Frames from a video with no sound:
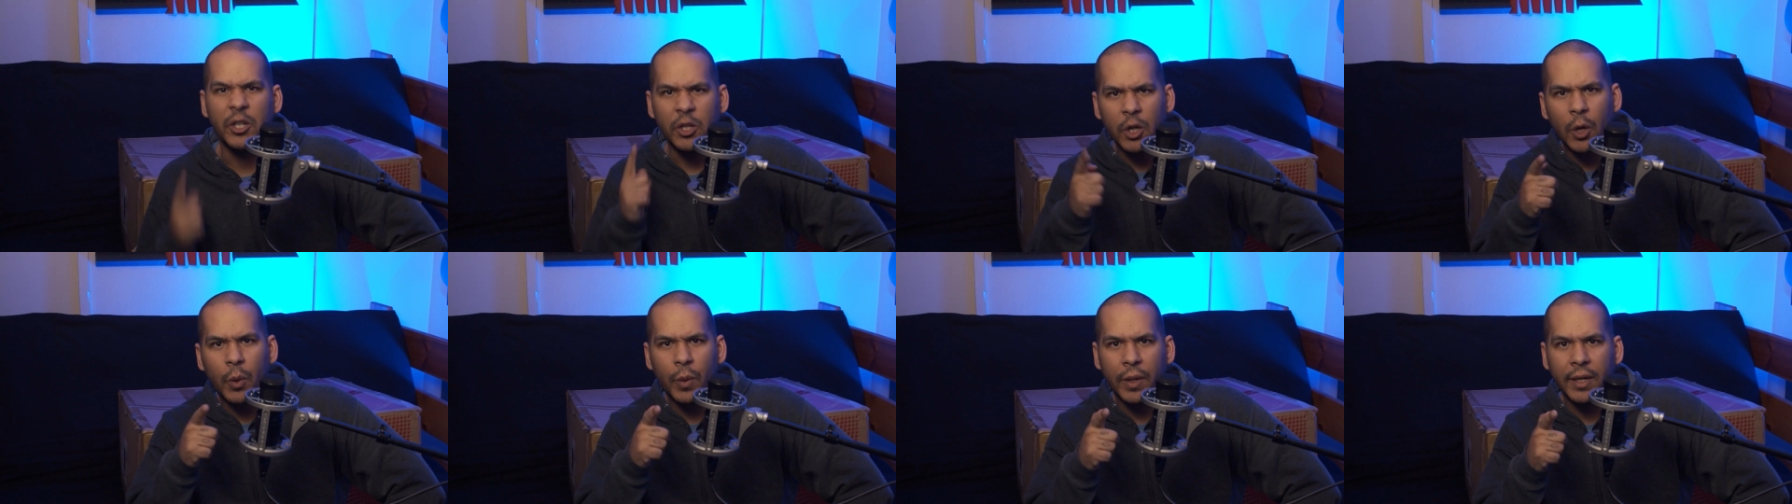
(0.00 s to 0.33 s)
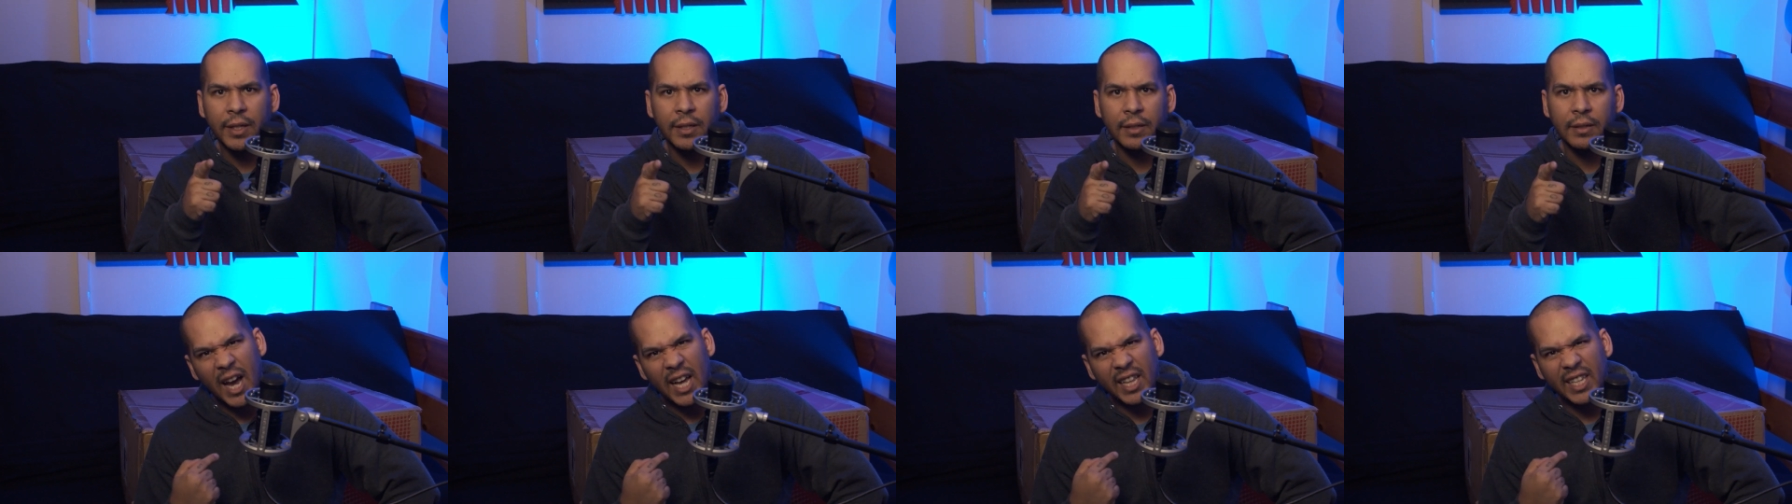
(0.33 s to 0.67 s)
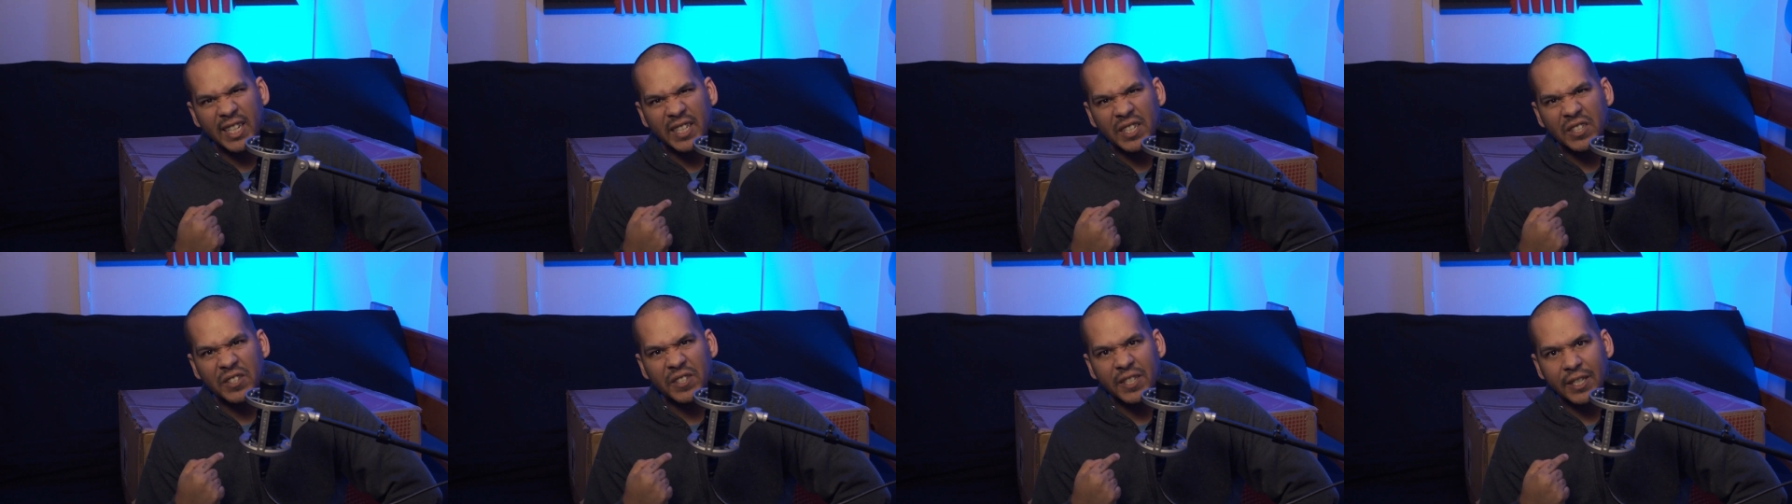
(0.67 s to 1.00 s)
you know what?
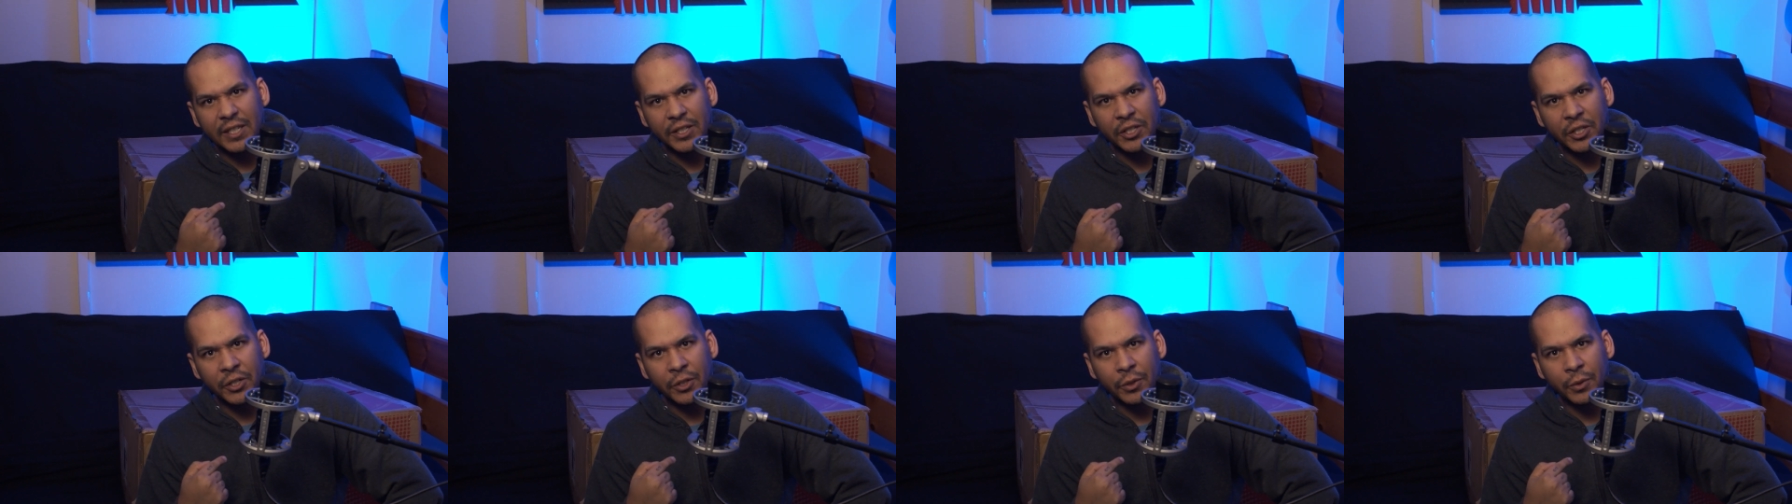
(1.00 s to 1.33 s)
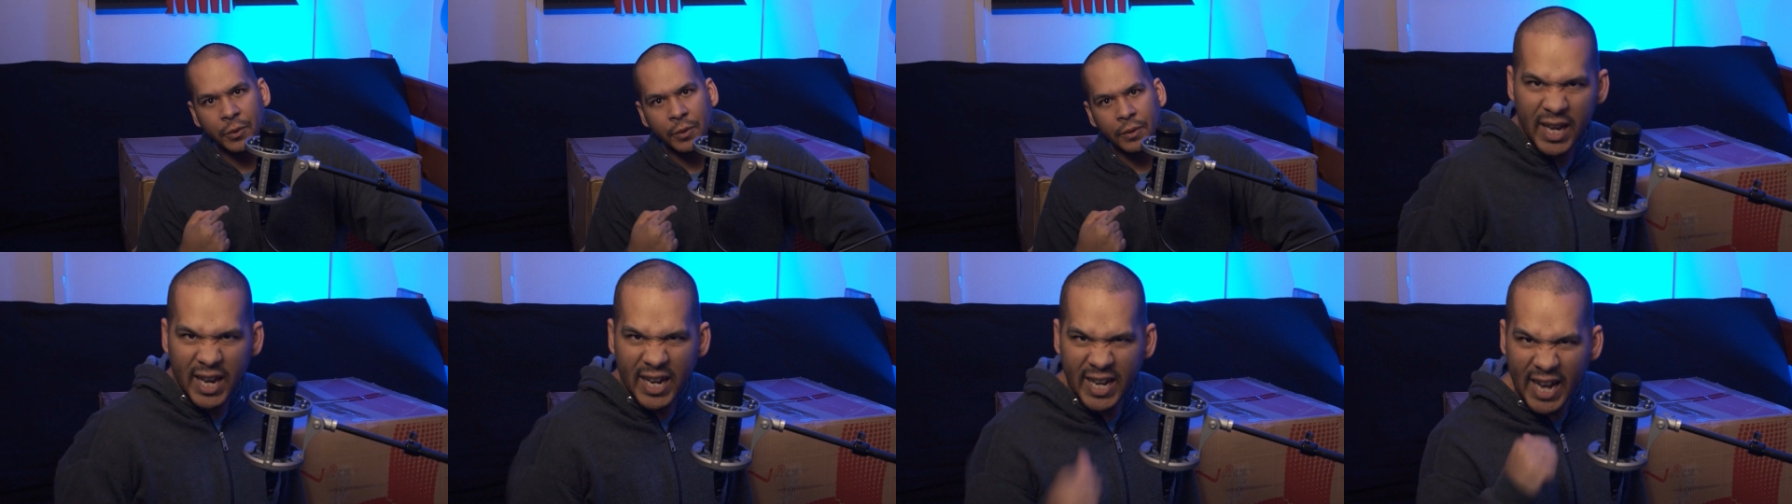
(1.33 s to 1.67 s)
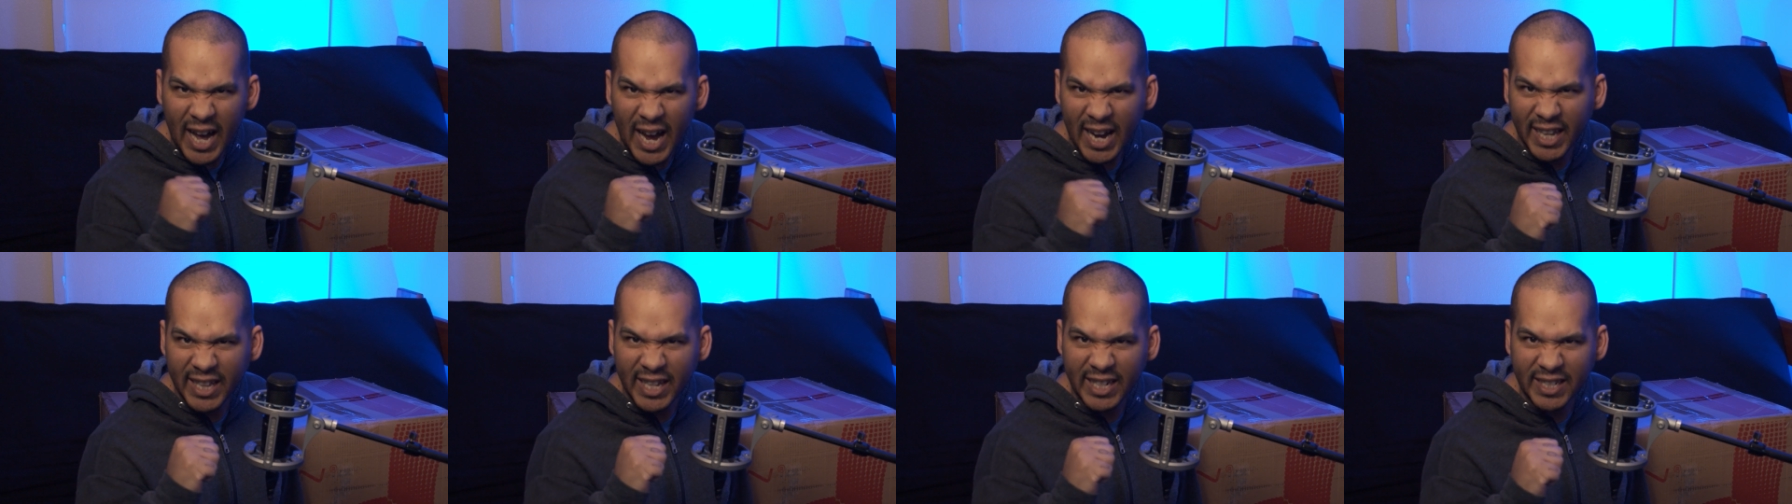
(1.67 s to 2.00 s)
I like to sit too.
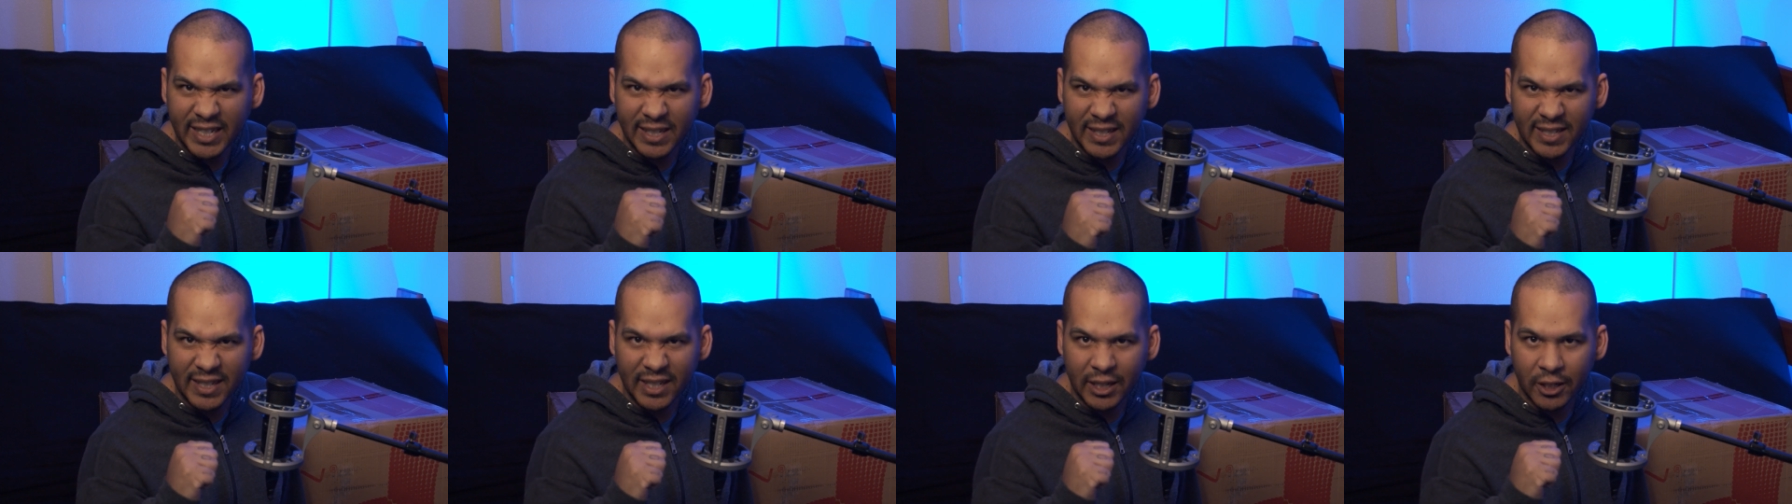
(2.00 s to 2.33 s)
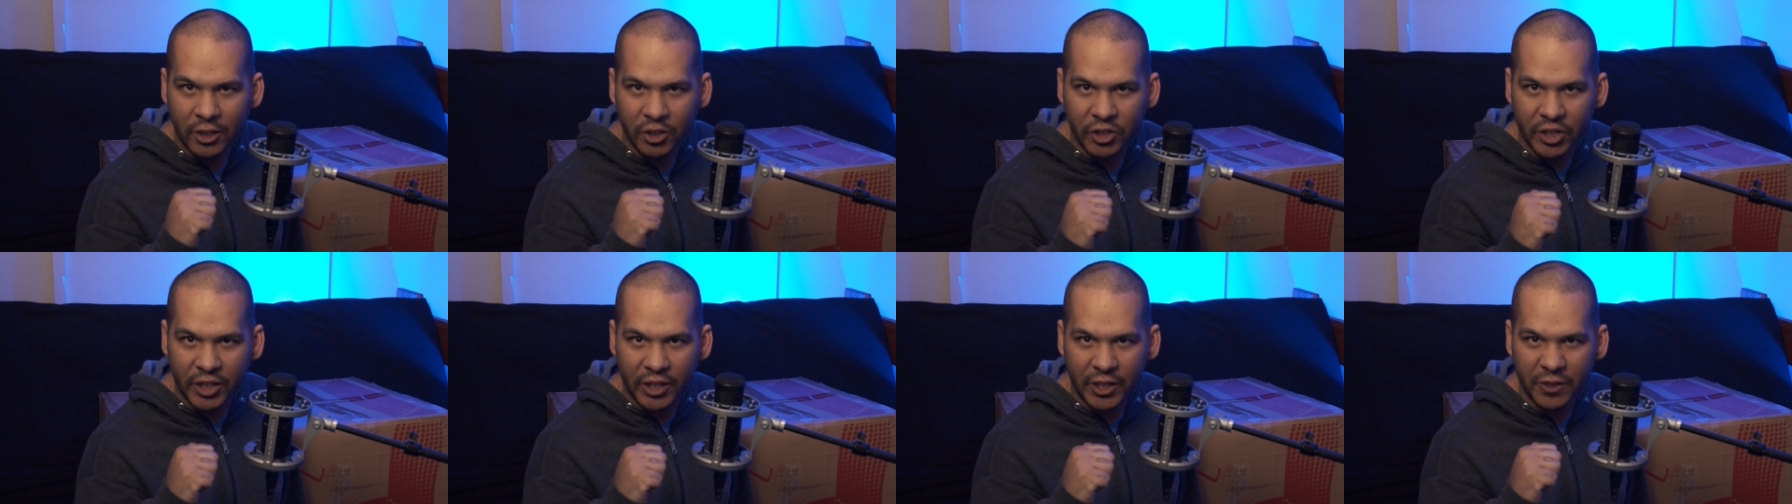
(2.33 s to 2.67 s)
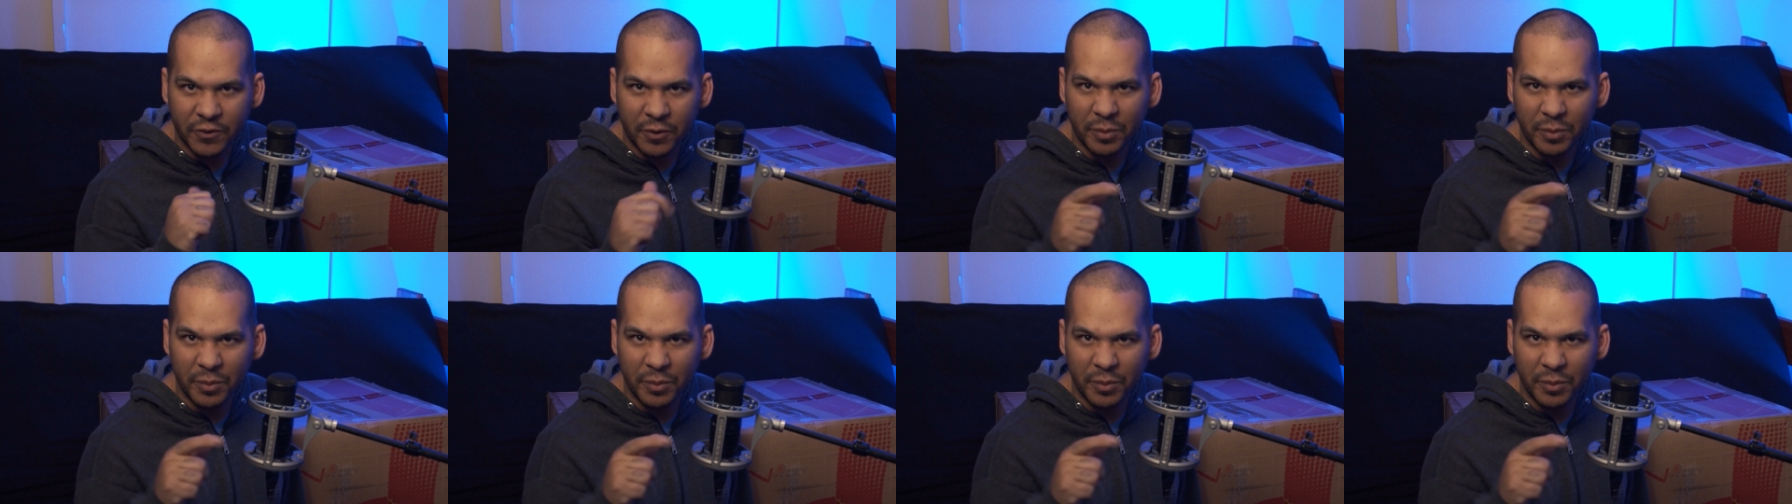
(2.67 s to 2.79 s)
And I like to sit on chairs